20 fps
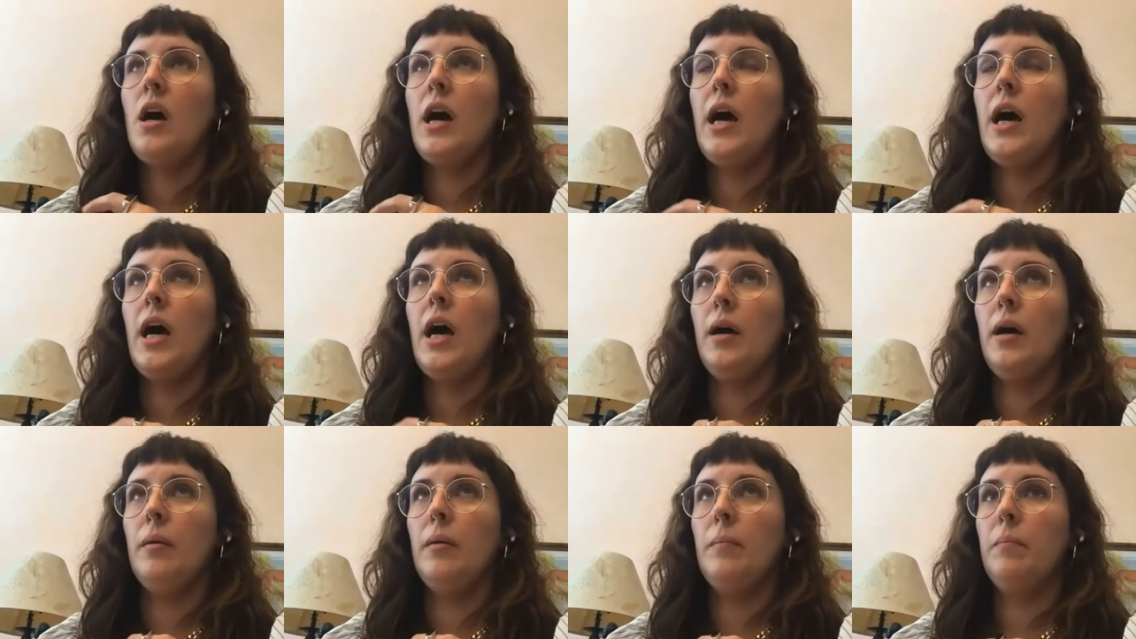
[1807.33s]

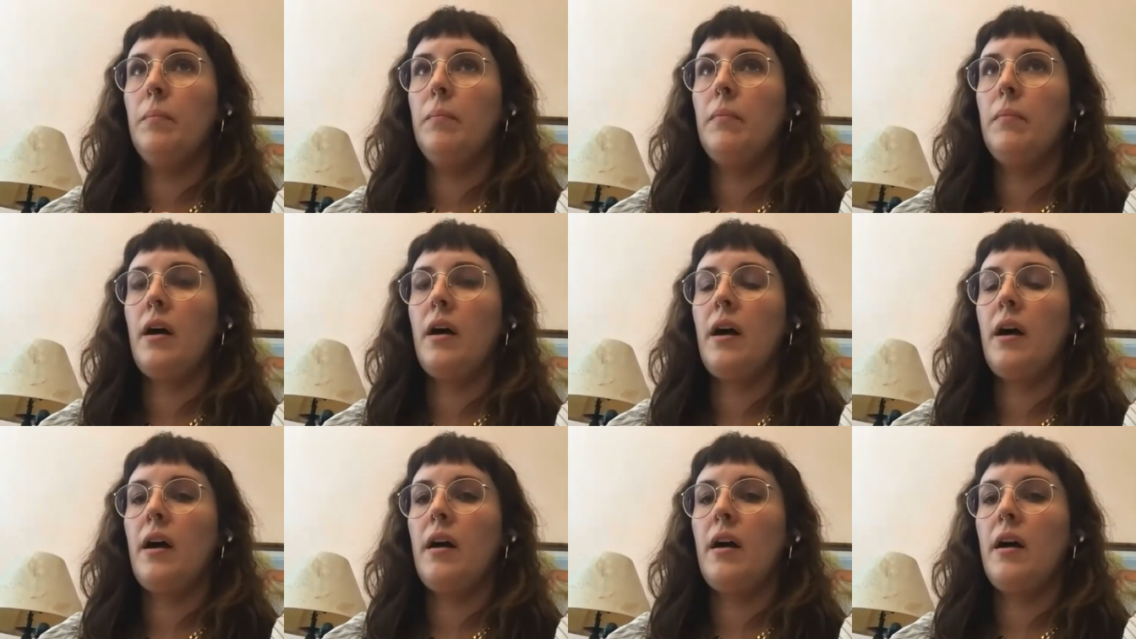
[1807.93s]

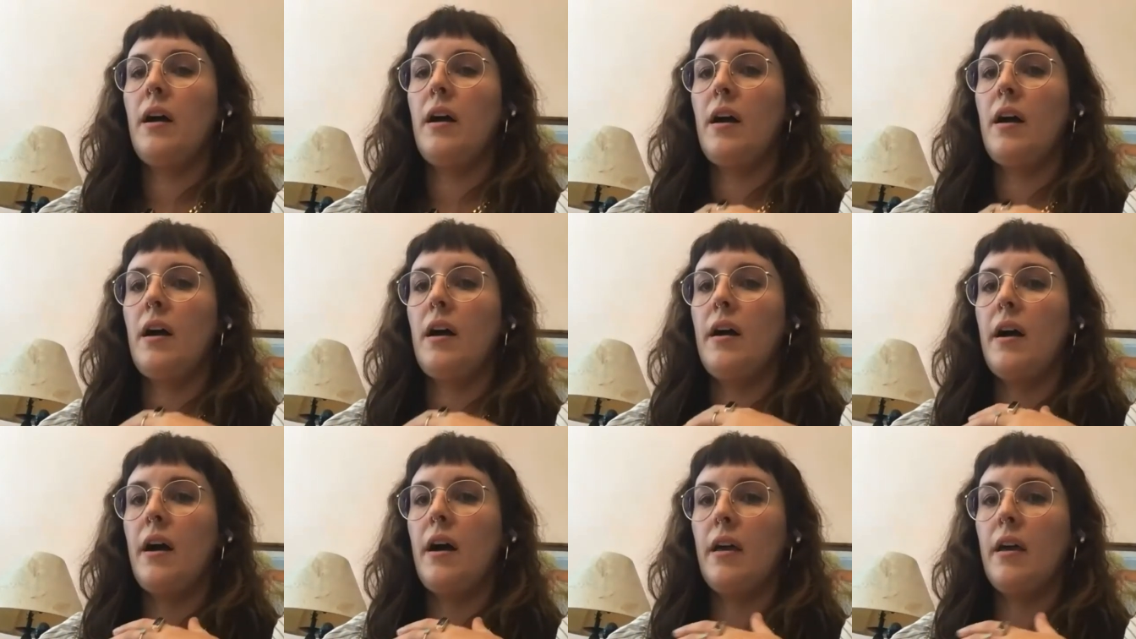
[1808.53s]

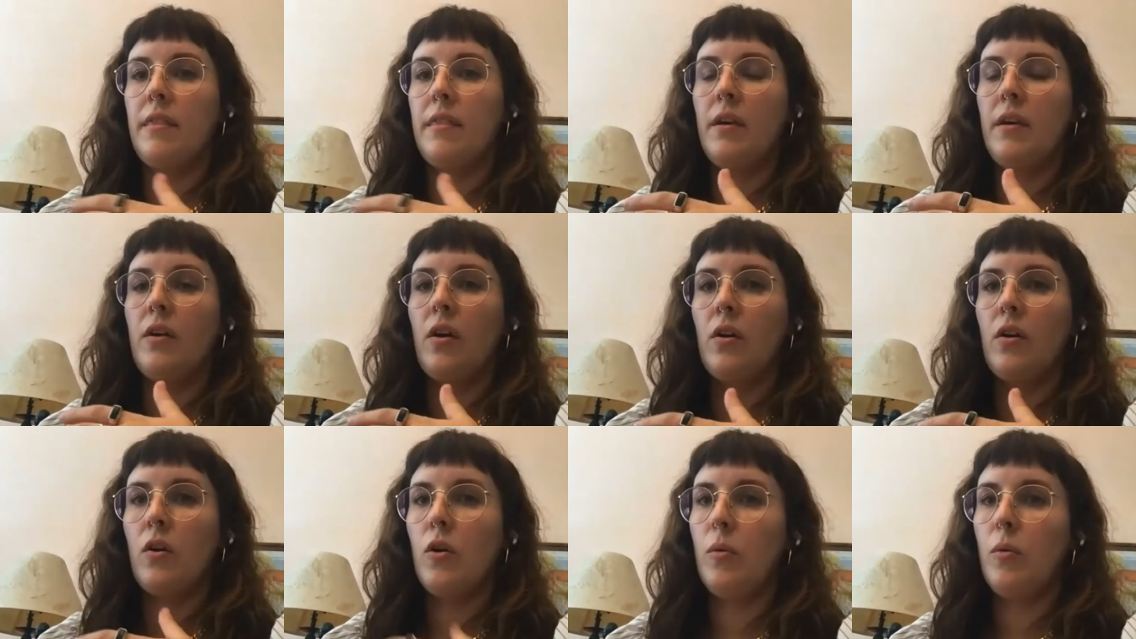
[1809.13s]
I think
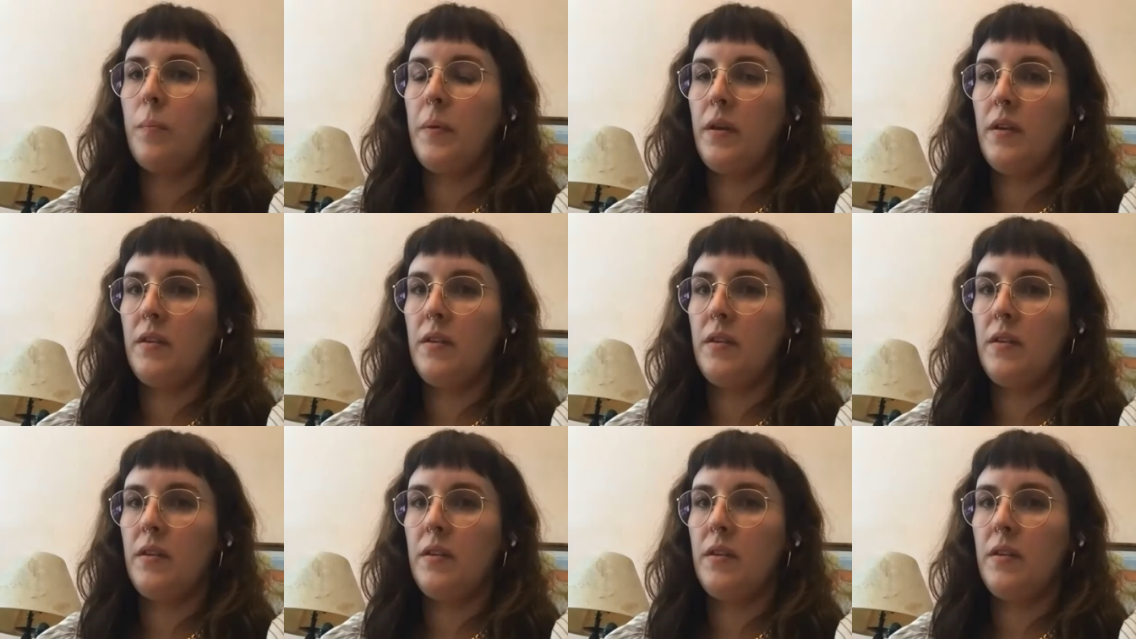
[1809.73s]
our hope